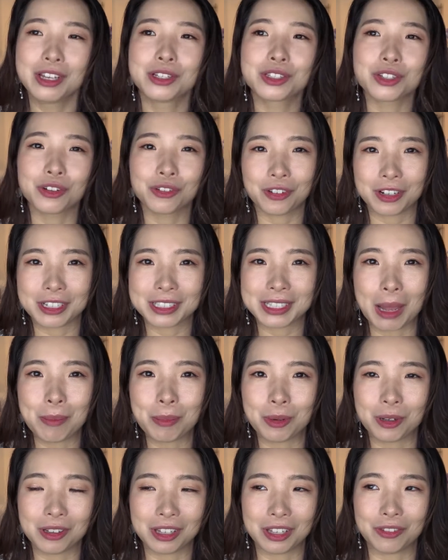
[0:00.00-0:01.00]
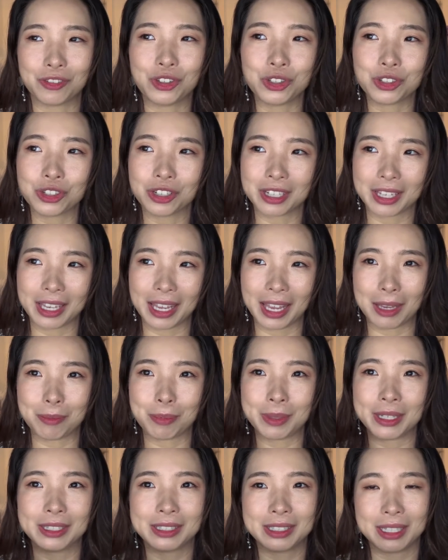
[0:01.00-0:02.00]
So for example, if you took
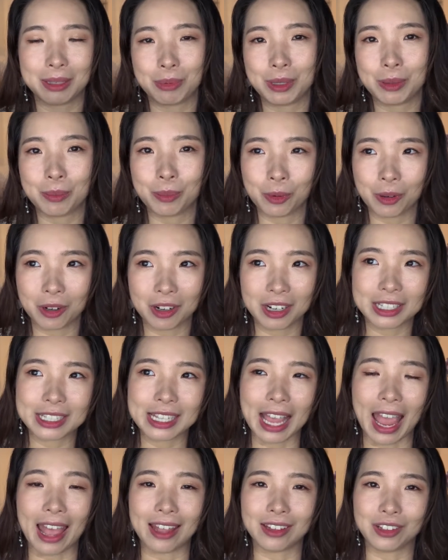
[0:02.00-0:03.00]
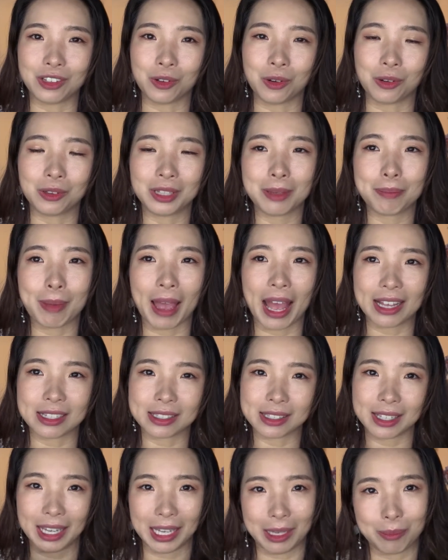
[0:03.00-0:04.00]
AP CP boards and you only
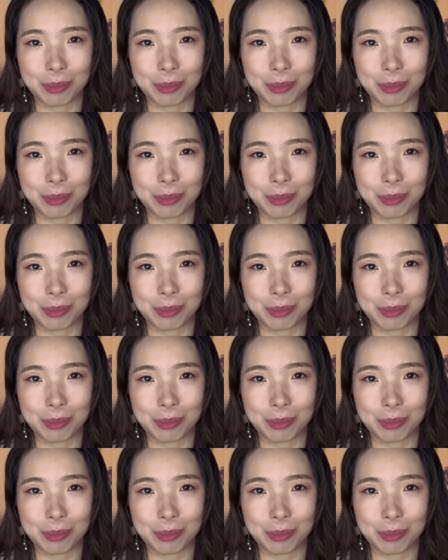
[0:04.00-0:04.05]
passed the